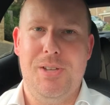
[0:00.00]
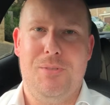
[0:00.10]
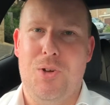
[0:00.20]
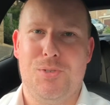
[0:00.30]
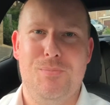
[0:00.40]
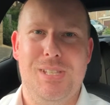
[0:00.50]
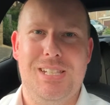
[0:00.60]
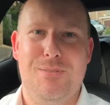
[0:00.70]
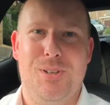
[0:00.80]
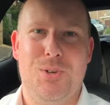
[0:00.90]
you've got some really
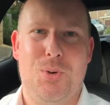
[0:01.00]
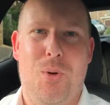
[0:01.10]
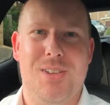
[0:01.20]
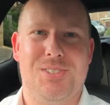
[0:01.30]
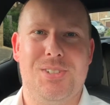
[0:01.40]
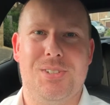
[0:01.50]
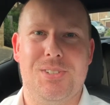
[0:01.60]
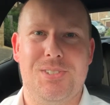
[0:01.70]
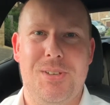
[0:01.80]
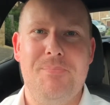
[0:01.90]
difficult
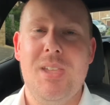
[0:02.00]
questions.